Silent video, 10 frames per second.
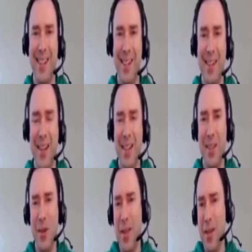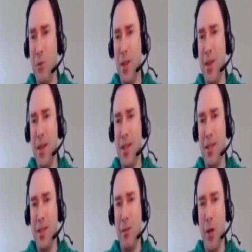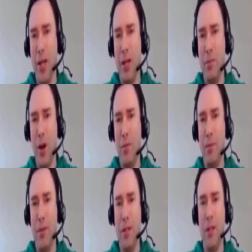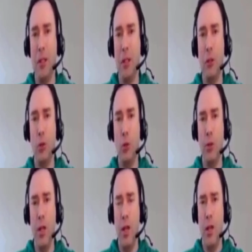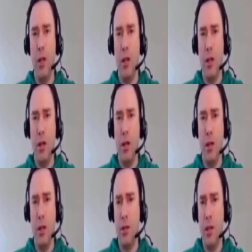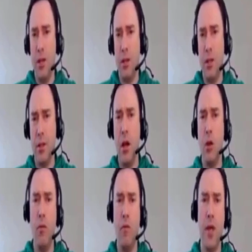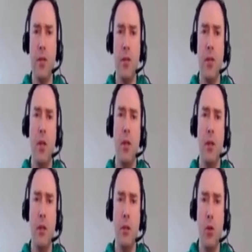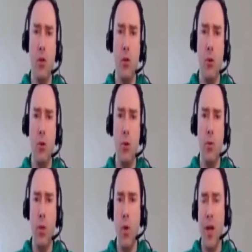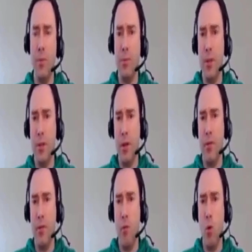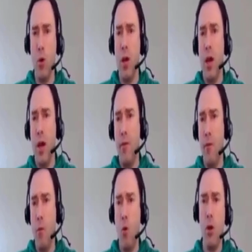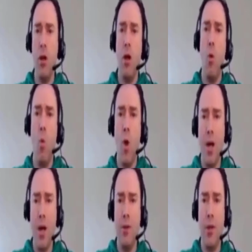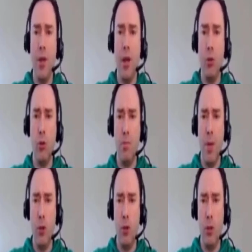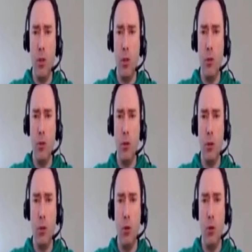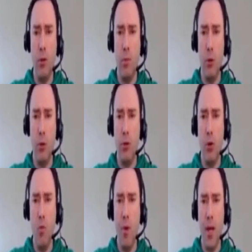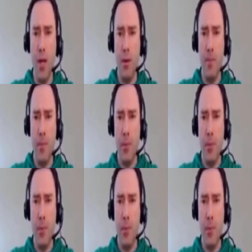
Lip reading: All right, so I think with this, we can probably conclude this lesson, how to face the Stonewall when white plays f4. f4, one other thing I should mention, is also called the bird's opening.